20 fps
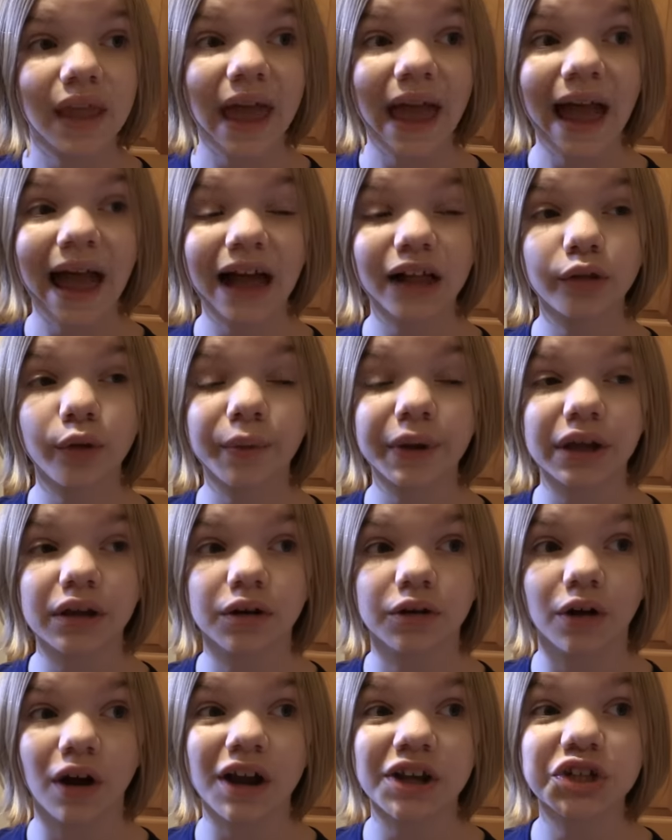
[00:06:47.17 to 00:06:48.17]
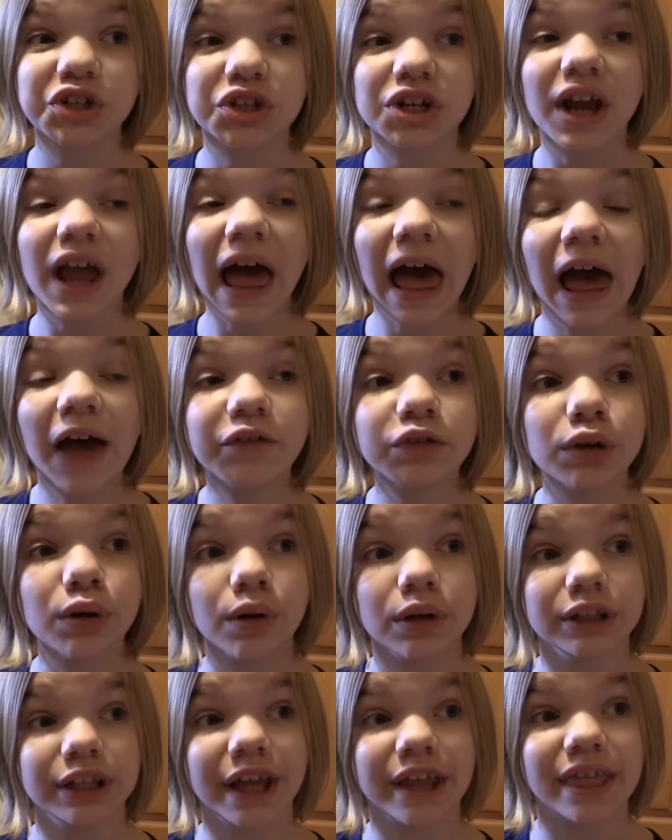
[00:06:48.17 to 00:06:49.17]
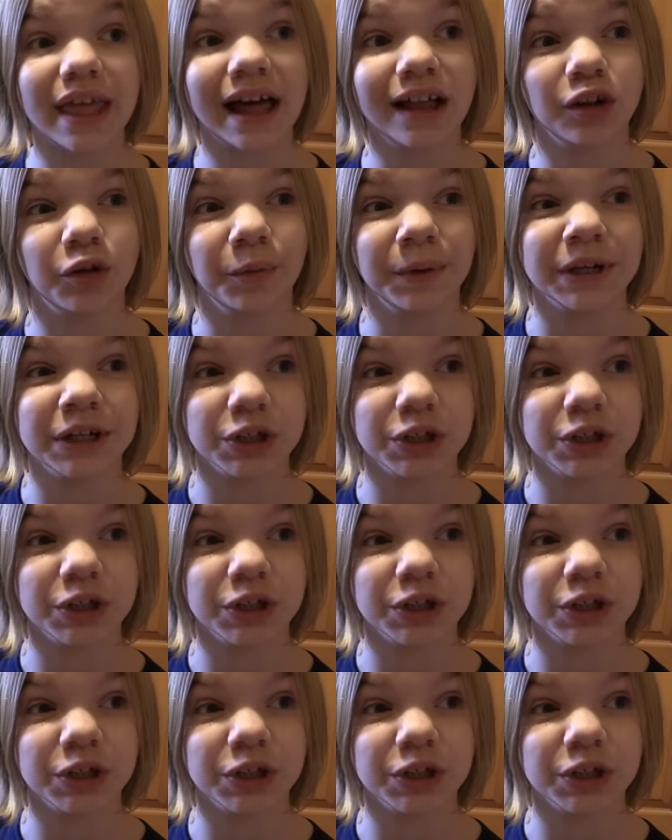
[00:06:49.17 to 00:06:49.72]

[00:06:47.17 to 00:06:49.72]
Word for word: Halloween Crunch. Everyone likes Halloween